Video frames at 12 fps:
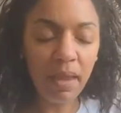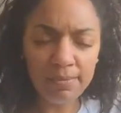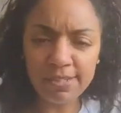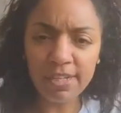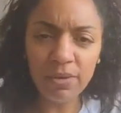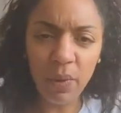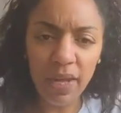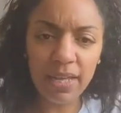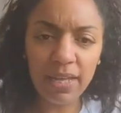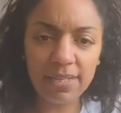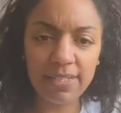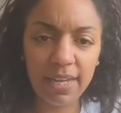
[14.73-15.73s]
just going to
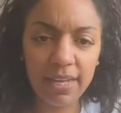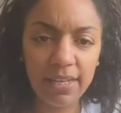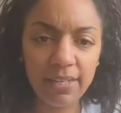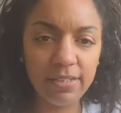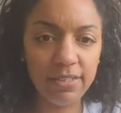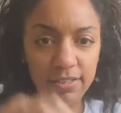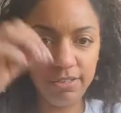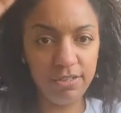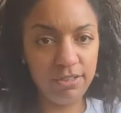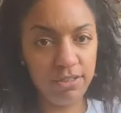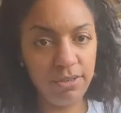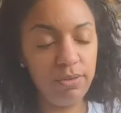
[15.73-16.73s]
wait a second
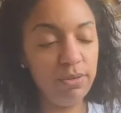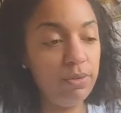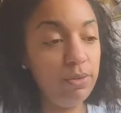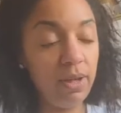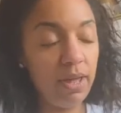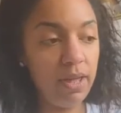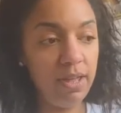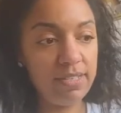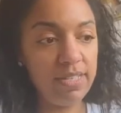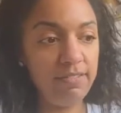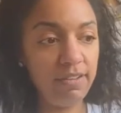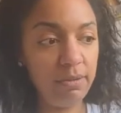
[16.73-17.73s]
to
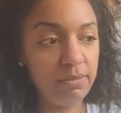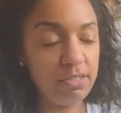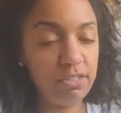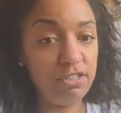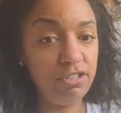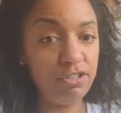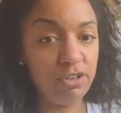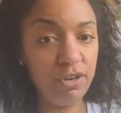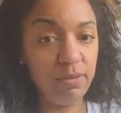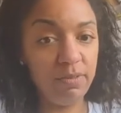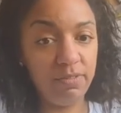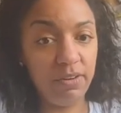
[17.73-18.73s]
see if anyone's going to
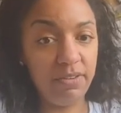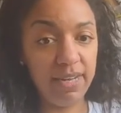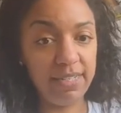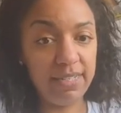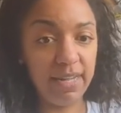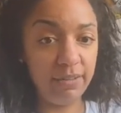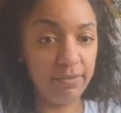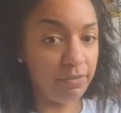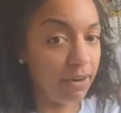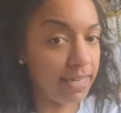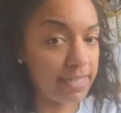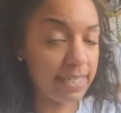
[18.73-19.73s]
join before I delve
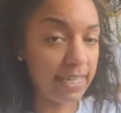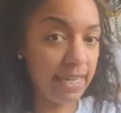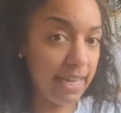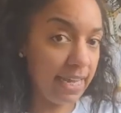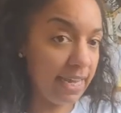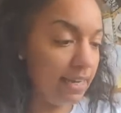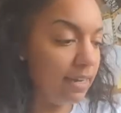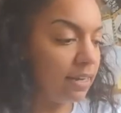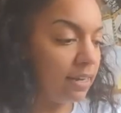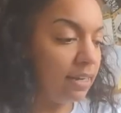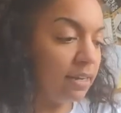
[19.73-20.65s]
right in.